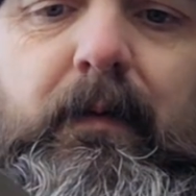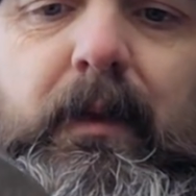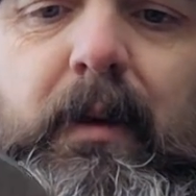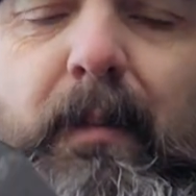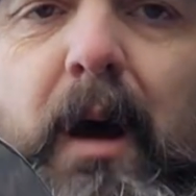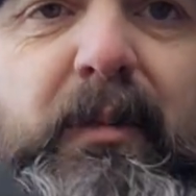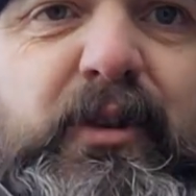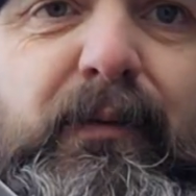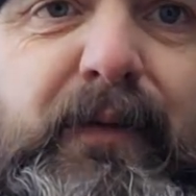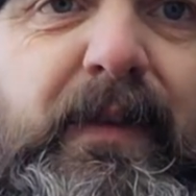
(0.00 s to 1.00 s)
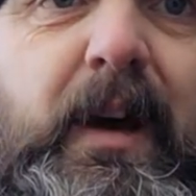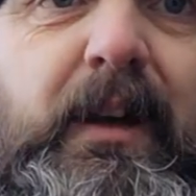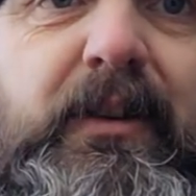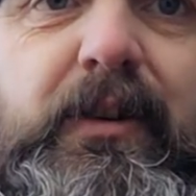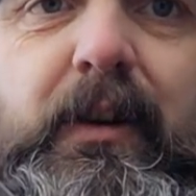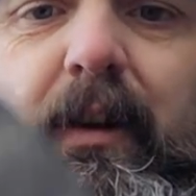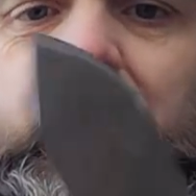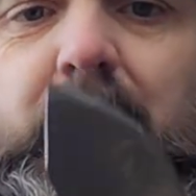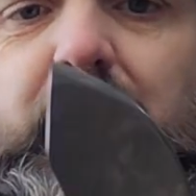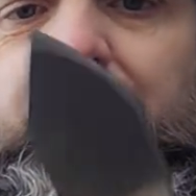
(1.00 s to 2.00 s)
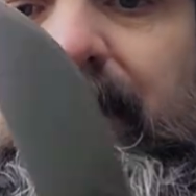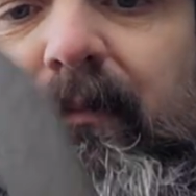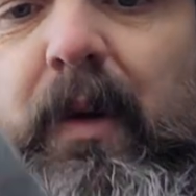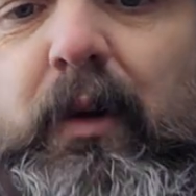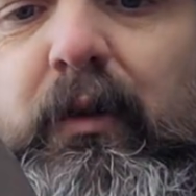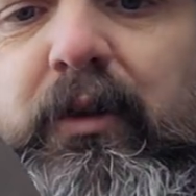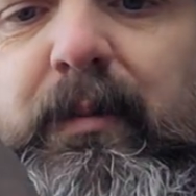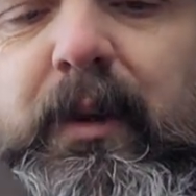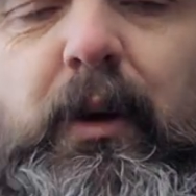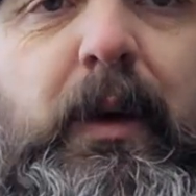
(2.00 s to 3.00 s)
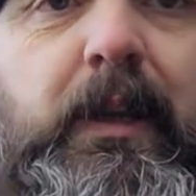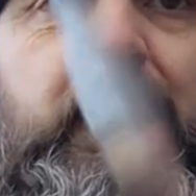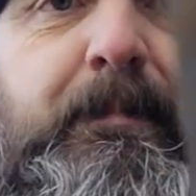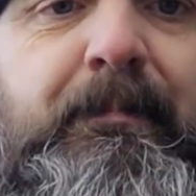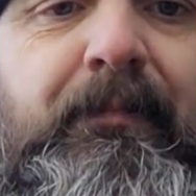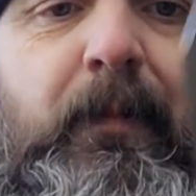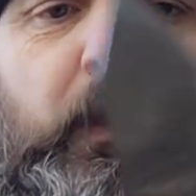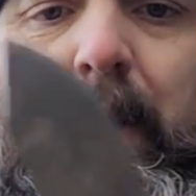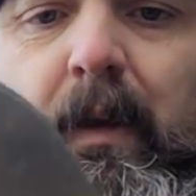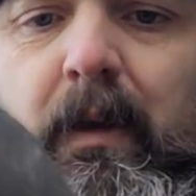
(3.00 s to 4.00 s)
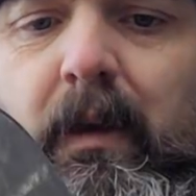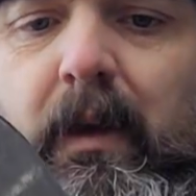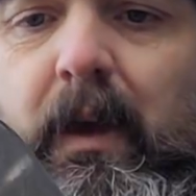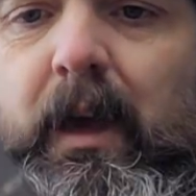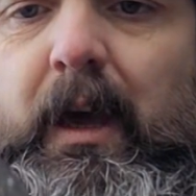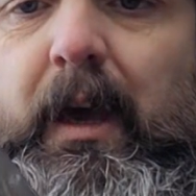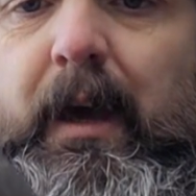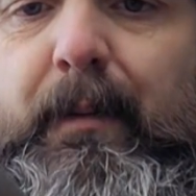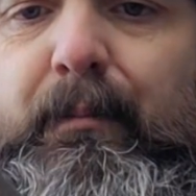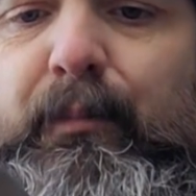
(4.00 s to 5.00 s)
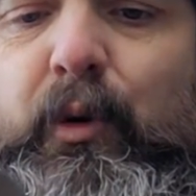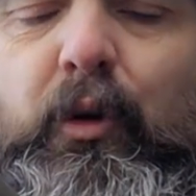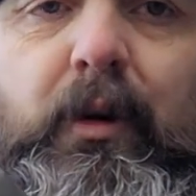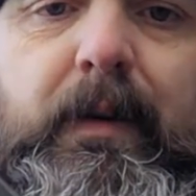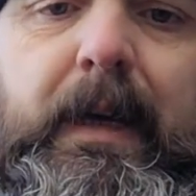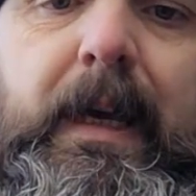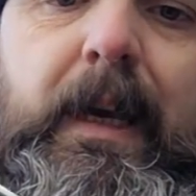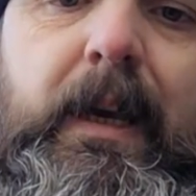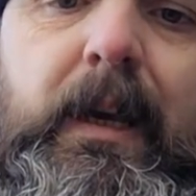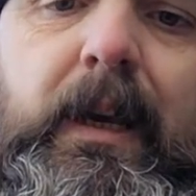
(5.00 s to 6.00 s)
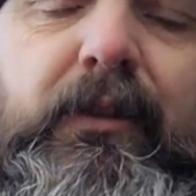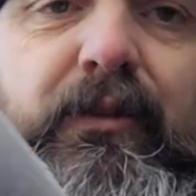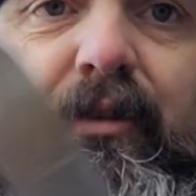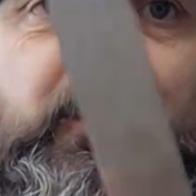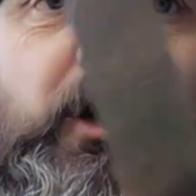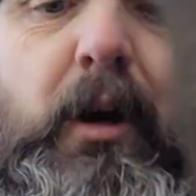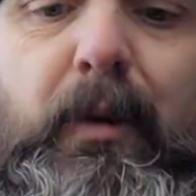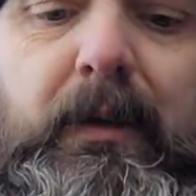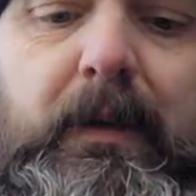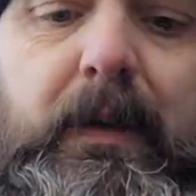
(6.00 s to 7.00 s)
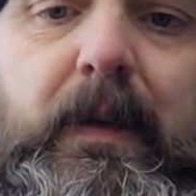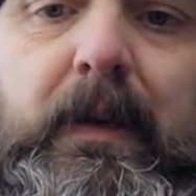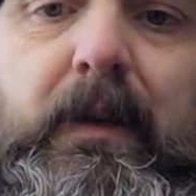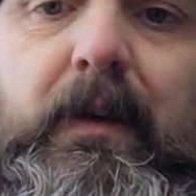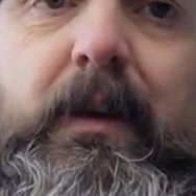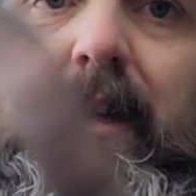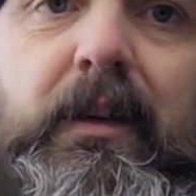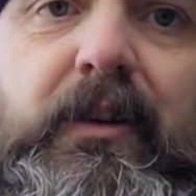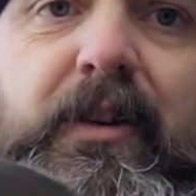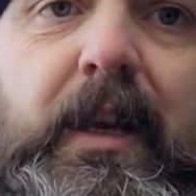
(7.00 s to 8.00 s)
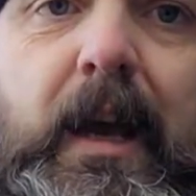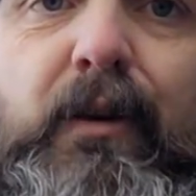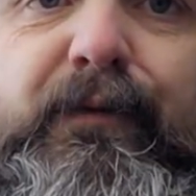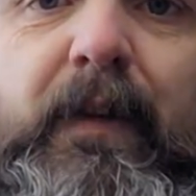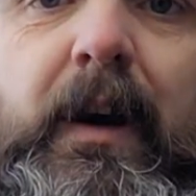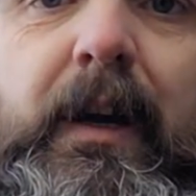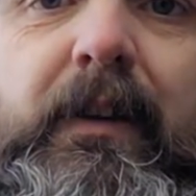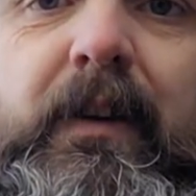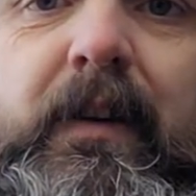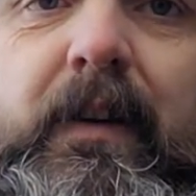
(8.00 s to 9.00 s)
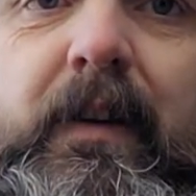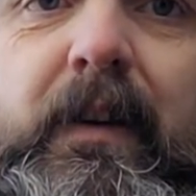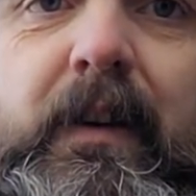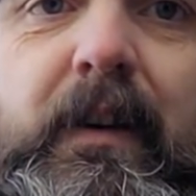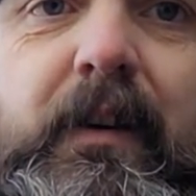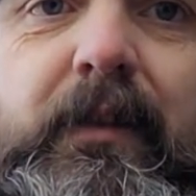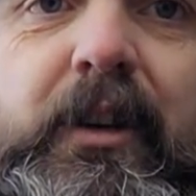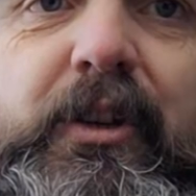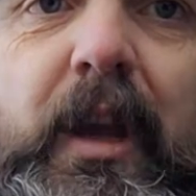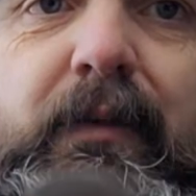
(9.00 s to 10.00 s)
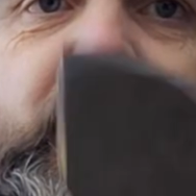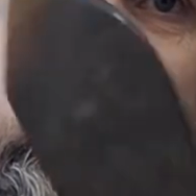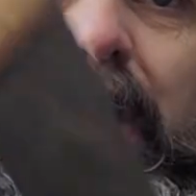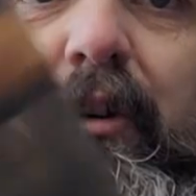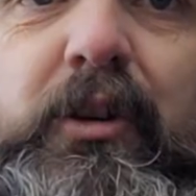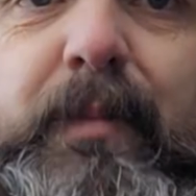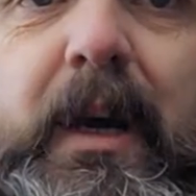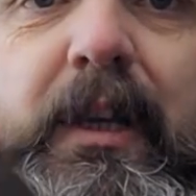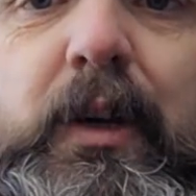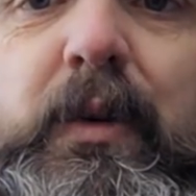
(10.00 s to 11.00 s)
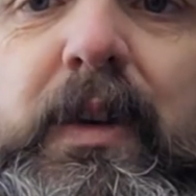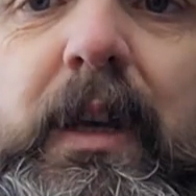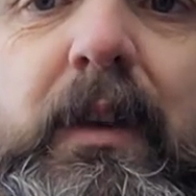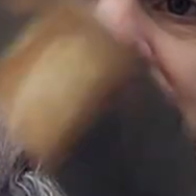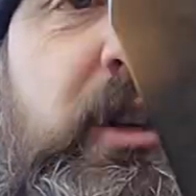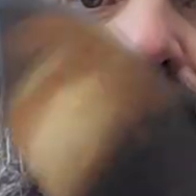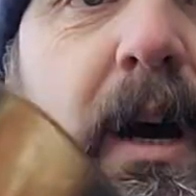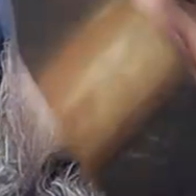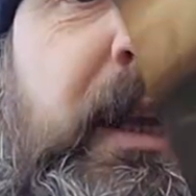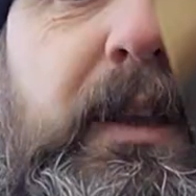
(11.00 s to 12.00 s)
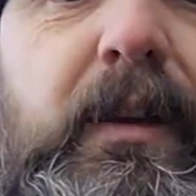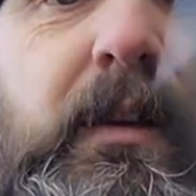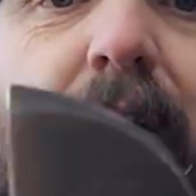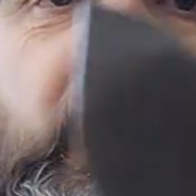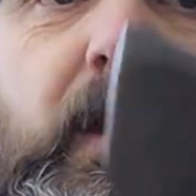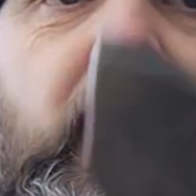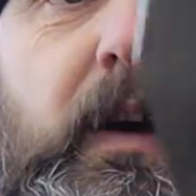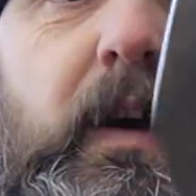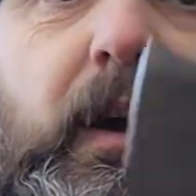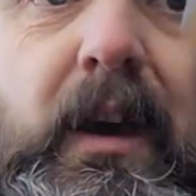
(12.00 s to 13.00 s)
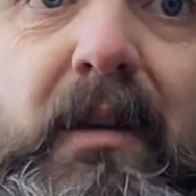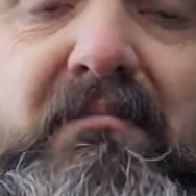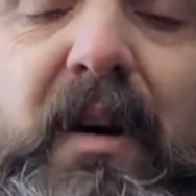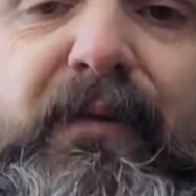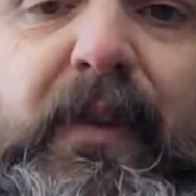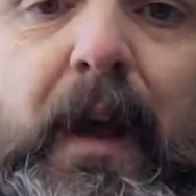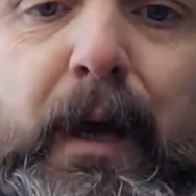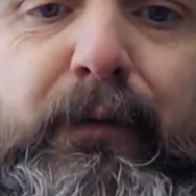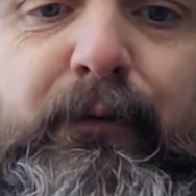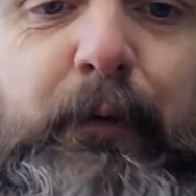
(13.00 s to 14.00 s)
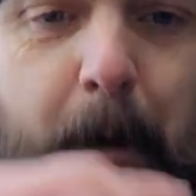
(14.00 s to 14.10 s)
it might be something that I'm going to be doing, but it does the job. You can see how fine these shavings are just by using the spine of the knife,